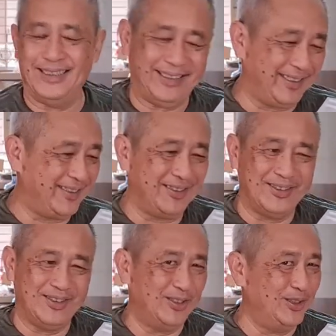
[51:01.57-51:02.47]

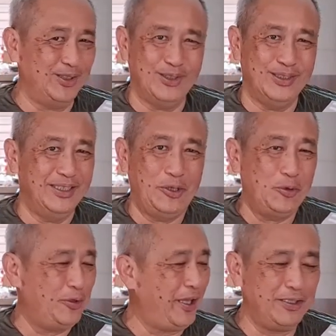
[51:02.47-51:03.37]

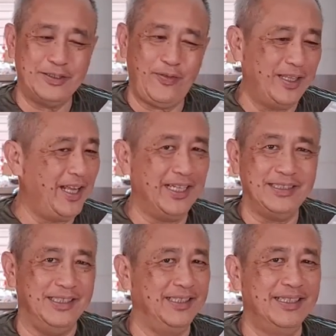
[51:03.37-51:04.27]
Oh, that's
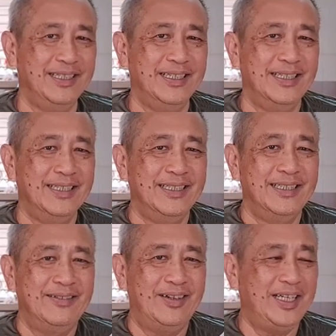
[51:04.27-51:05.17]
fantastic.
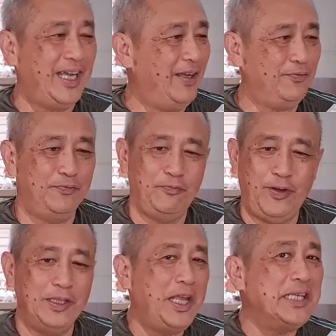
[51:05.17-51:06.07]
Right, I have
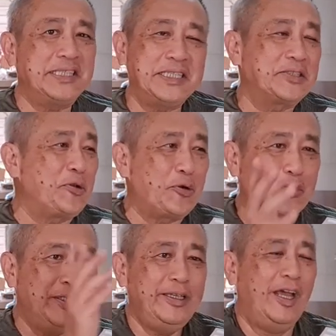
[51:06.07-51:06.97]
fantastic
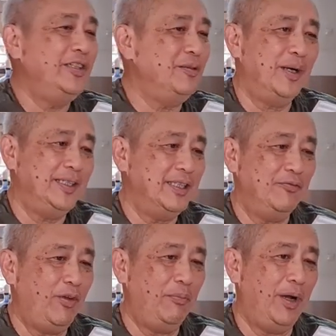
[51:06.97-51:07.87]
story in
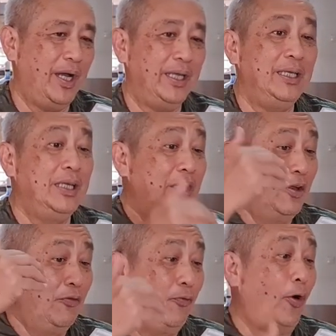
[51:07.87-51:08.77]
Azerbaijan whereby
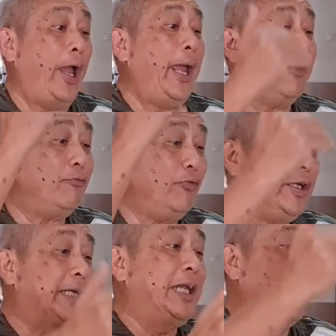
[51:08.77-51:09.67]
for
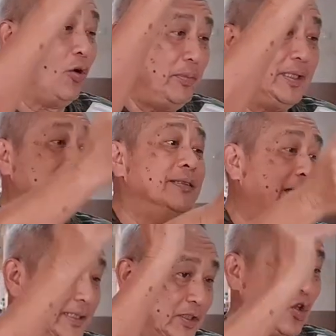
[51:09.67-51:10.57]
every kilometer
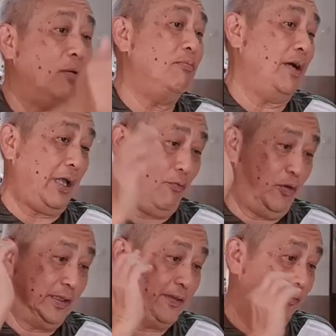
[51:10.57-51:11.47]
I stopped, I
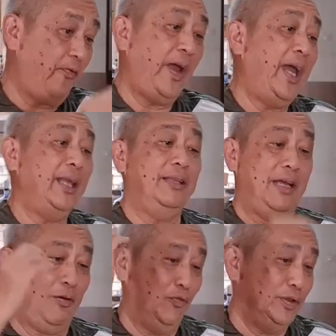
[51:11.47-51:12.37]
was fed,
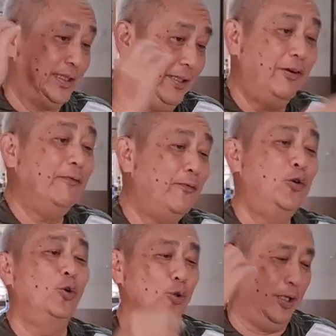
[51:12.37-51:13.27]
I was given
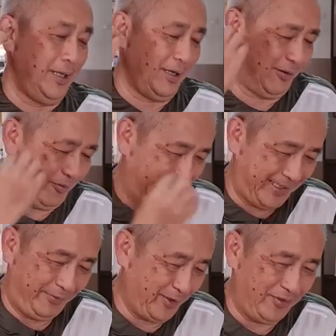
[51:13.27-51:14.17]
food, I was
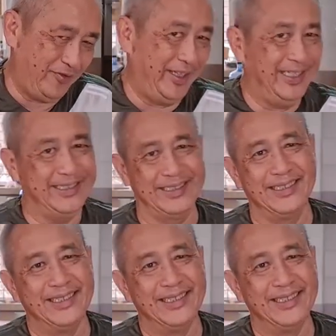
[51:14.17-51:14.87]
given drinks.